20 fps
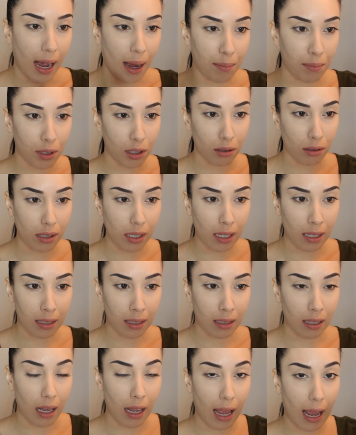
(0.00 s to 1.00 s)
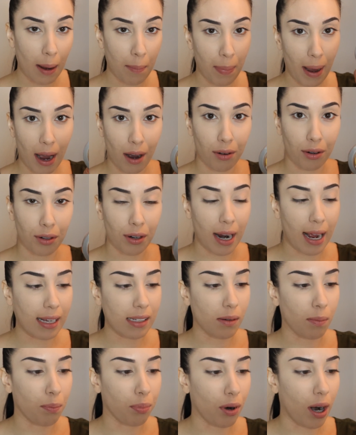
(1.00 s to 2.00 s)
I'm using a powder
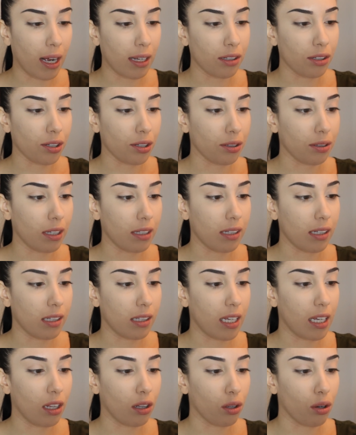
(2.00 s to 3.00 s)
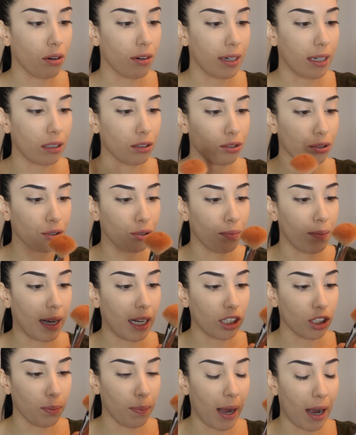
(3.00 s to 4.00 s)
as a bronzer. This is the L'Oreal True
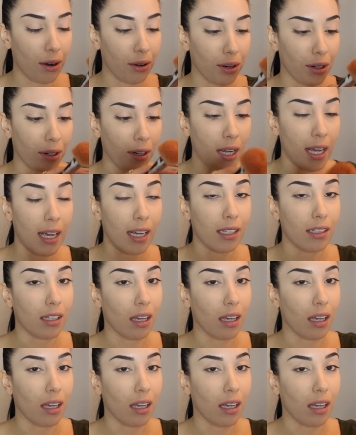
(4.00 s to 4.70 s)
Match powder.